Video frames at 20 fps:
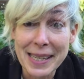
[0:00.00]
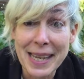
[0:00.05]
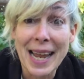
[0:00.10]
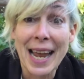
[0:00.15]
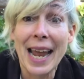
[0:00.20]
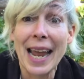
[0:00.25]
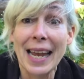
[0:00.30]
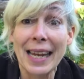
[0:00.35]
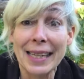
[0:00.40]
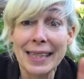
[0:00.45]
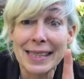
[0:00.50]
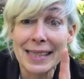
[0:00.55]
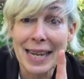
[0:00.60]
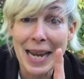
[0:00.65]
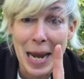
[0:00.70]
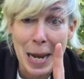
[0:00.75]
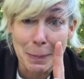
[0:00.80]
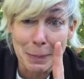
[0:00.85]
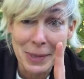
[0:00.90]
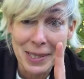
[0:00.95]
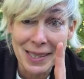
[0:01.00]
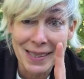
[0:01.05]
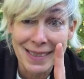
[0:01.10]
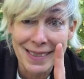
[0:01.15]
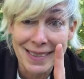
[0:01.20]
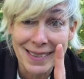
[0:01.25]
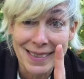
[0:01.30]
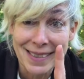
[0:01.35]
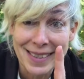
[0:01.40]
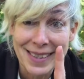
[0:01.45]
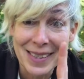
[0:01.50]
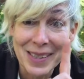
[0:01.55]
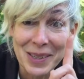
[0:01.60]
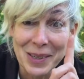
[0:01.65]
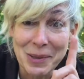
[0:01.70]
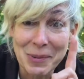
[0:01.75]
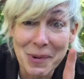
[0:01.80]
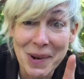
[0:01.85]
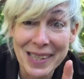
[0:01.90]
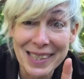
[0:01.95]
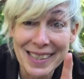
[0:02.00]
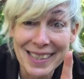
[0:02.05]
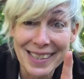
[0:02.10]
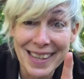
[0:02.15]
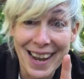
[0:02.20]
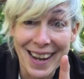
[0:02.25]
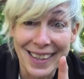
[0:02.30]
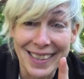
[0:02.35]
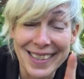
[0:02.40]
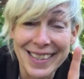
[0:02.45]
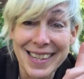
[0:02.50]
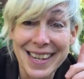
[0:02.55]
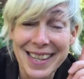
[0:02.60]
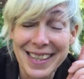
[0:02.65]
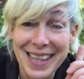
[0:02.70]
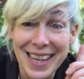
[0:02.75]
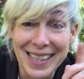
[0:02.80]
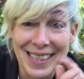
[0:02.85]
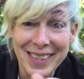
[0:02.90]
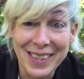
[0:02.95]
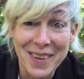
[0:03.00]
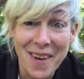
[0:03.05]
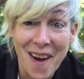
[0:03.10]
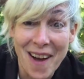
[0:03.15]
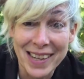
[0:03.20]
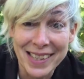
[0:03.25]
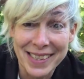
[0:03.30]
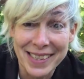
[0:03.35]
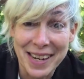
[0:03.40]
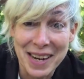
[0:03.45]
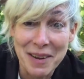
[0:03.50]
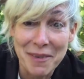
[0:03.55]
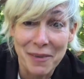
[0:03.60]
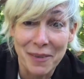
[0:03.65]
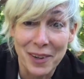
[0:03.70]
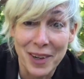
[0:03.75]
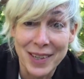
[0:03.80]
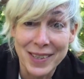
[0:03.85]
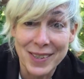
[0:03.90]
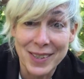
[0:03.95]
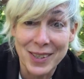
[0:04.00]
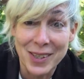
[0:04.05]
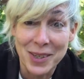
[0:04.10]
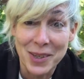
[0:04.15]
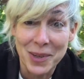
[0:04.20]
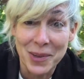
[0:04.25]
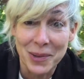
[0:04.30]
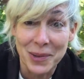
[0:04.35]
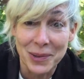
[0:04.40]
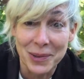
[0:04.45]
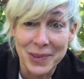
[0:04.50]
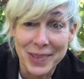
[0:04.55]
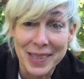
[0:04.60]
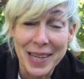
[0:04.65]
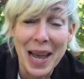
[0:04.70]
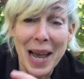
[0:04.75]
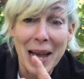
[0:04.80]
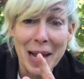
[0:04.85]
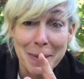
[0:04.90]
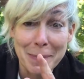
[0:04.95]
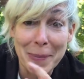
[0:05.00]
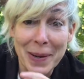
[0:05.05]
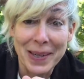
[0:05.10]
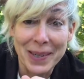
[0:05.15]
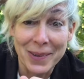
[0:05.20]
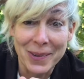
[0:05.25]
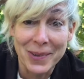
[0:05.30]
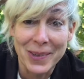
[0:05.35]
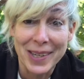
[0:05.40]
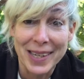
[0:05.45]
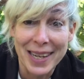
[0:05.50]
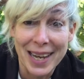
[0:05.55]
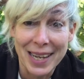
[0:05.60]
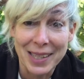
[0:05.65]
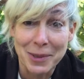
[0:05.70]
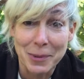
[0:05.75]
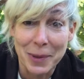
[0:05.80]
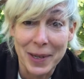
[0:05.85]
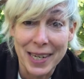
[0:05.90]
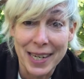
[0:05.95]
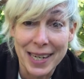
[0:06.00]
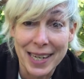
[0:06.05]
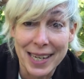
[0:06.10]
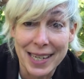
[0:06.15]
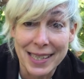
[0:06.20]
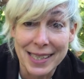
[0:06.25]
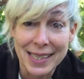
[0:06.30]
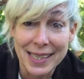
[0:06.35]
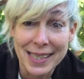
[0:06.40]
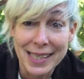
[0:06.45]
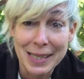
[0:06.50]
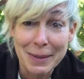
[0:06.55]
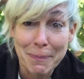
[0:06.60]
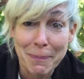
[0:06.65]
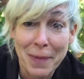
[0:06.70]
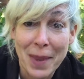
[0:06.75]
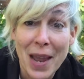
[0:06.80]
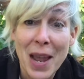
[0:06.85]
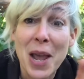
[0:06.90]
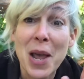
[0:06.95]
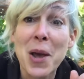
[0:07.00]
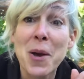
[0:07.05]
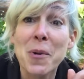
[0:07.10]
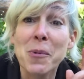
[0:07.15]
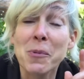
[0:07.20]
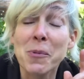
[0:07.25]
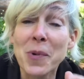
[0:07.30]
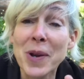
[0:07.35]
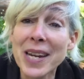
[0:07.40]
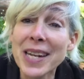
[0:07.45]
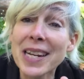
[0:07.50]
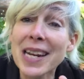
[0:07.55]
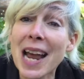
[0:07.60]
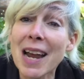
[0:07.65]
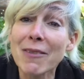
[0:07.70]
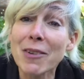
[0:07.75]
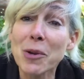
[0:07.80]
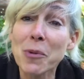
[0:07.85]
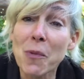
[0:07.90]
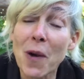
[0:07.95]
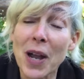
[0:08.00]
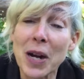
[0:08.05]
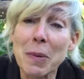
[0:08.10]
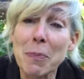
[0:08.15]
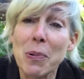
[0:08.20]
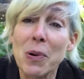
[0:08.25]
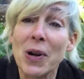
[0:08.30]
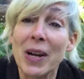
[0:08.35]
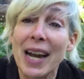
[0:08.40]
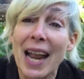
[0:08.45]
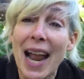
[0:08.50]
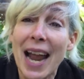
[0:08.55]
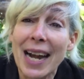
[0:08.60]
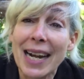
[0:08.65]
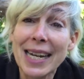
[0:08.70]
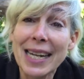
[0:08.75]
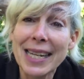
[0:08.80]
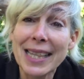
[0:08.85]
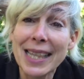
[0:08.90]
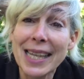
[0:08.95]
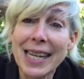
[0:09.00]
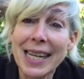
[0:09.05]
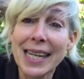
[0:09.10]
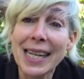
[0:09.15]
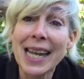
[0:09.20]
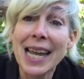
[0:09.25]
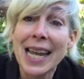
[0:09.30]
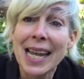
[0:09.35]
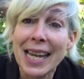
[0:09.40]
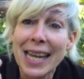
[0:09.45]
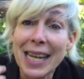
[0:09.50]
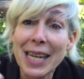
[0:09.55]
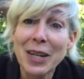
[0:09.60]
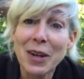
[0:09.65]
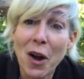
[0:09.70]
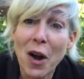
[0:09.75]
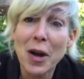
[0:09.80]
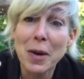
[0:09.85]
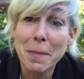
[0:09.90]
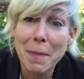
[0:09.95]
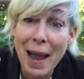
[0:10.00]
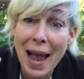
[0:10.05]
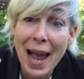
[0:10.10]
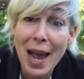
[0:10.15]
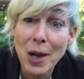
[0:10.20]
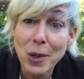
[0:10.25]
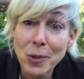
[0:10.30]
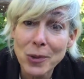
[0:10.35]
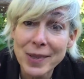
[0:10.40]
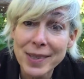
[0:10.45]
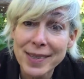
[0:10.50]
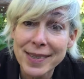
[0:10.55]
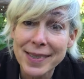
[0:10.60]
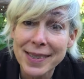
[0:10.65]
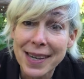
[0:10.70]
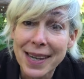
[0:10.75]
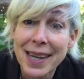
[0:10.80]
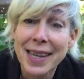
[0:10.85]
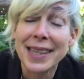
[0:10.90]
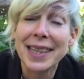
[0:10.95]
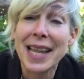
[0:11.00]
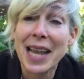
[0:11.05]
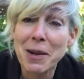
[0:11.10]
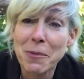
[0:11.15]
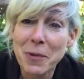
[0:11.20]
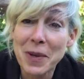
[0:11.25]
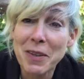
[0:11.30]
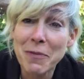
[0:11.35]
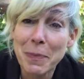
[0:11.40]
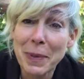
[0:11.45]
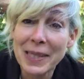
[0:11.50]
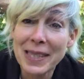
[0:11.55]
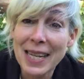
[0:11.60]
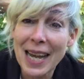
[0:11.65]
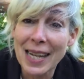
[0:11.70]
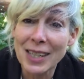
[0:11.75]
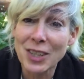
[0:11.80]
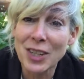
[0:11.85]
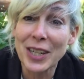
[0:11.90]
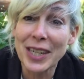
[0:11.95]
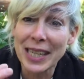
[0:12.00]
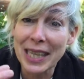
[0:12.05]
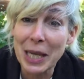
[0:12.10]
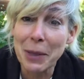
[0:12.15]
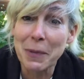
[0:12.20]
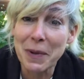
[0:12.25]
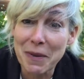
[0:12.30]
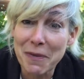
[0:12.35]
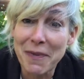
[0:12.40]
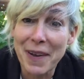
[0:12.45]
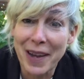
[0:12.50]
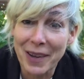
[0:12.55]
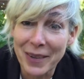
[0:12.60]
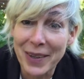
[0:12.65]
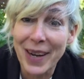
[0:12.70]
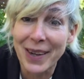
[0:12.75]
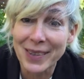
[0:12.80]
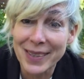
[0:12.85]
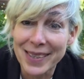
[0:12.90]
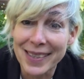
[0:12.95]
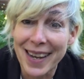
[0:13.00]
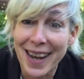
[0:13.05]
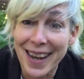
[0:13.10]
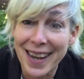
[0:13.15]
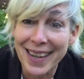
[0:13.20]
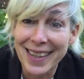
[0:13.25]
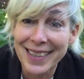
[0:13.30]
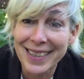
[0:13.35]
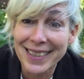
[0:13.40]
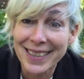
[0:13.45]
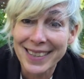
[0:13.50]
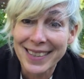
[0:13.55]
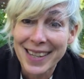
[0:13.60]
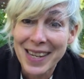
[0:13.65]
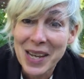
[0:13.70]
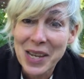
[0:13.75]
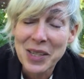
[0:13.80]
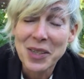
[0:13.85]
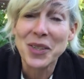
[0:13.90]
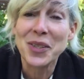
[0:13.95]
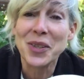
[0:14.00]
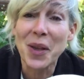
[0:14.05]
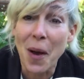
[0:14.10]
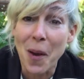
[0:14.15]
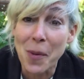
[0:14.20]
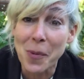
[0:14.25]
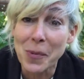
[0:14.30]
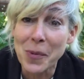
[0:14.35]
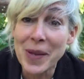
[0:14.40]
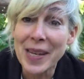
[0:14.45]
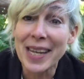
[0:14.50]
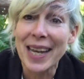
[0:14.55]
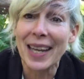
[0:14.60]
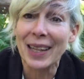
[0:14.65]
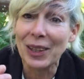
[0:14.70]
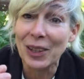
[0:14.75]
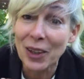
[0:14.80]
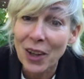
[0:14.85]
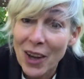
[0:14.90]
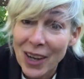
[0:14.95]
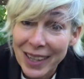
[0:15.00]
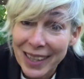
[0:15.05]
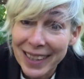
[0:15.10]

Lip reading: except there's one sense that's not safe for us to use. I bet you can guess what it is. We never want to put anything in our mouths that we've been touching that we found outside. So we can look,